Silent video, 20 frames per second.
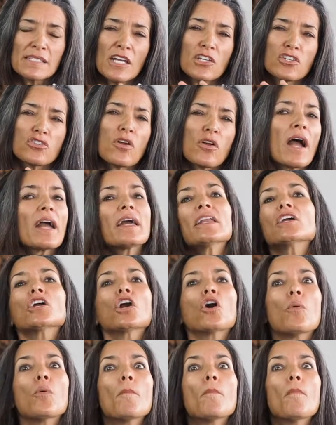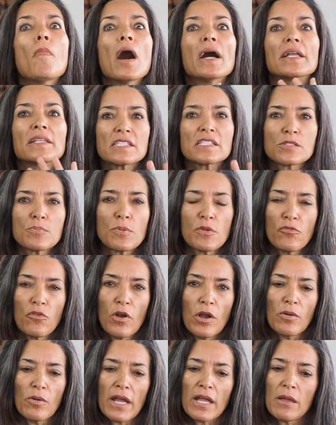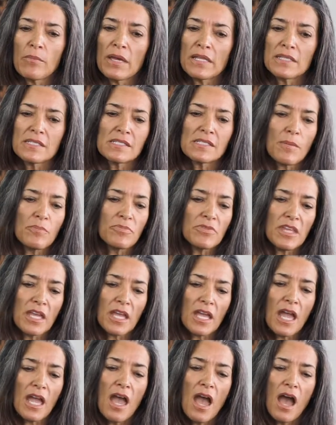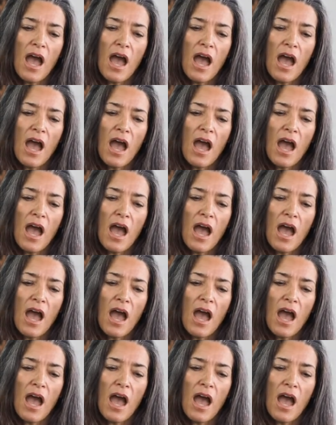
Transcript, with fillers: I try to go months before I recommend something.